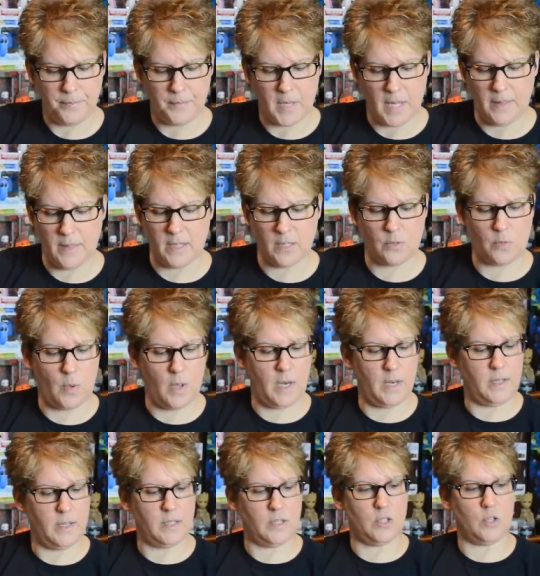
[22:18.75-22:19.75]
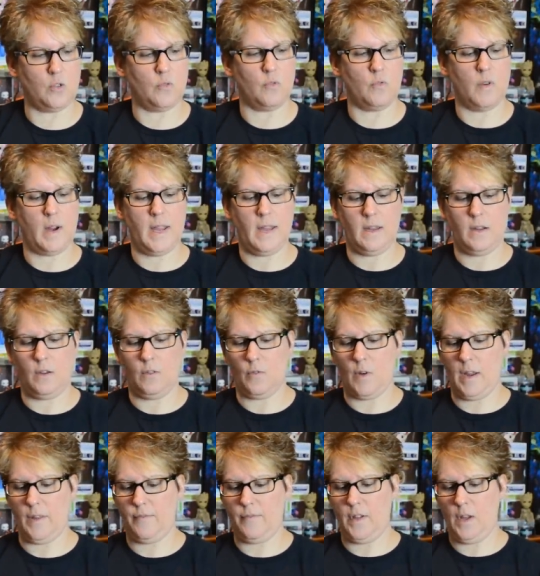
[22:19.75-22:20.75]
And this one, this is a great,
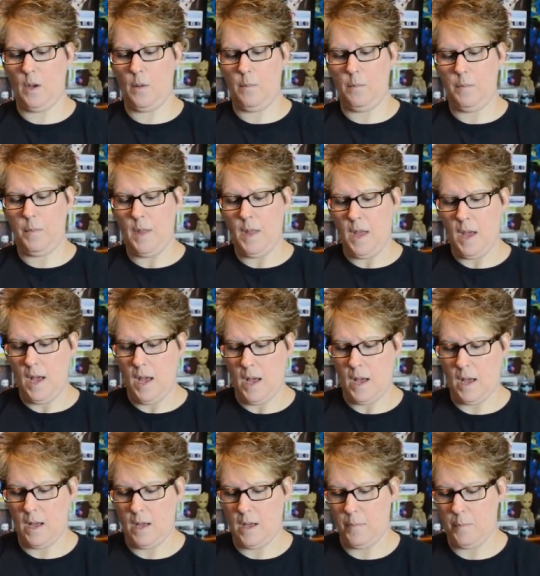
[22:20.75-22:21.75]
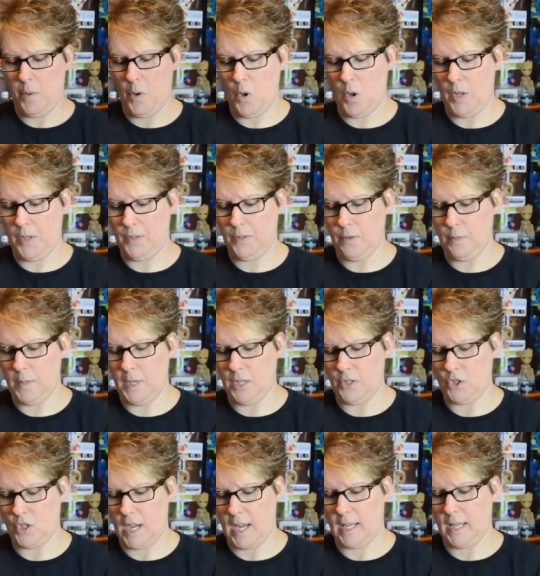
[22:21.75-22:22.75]
great film. Paul Newman
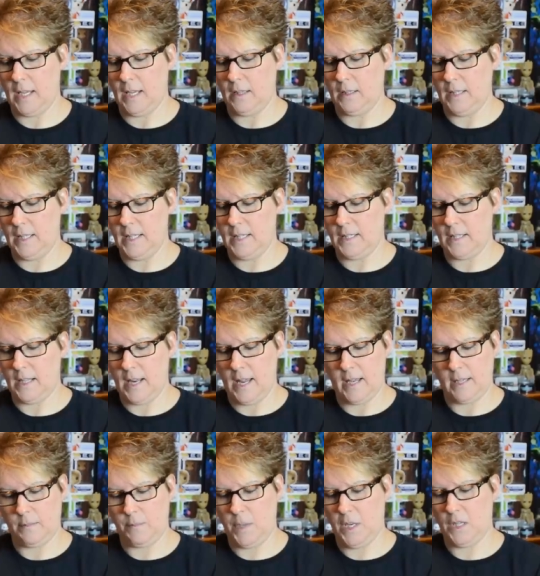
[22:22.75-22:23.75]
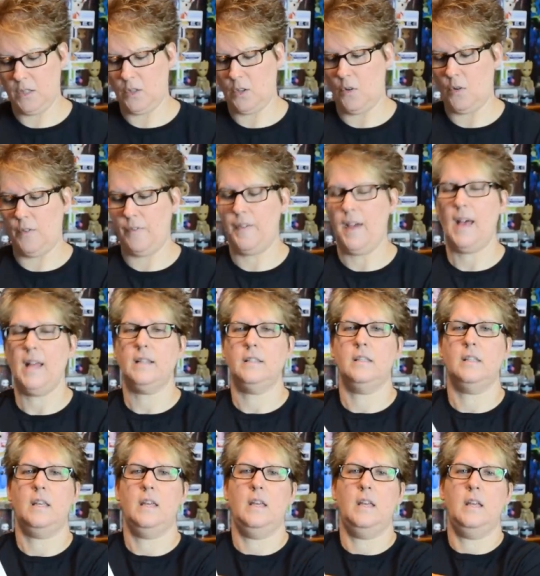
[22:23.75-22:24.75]
and Jackie Gleason as Minnesota
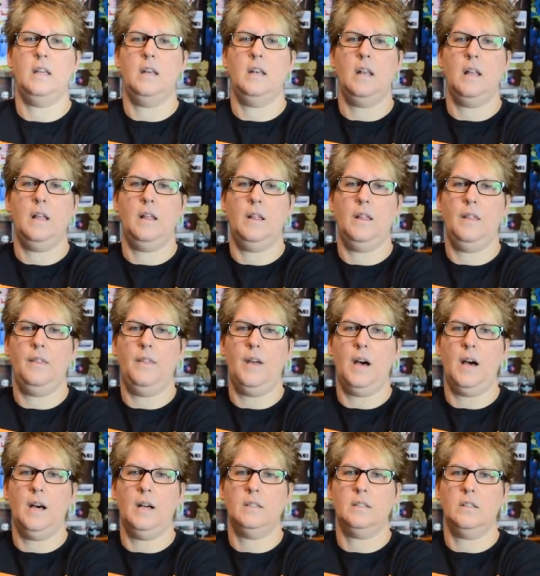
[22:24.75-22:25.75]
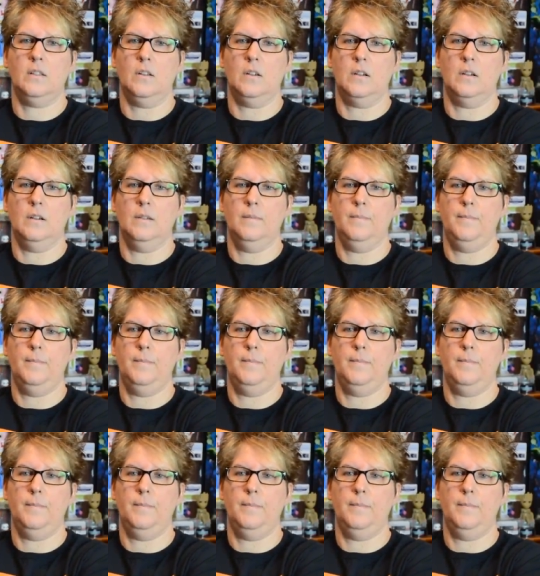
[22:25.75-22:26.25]
Fats in The Hustler.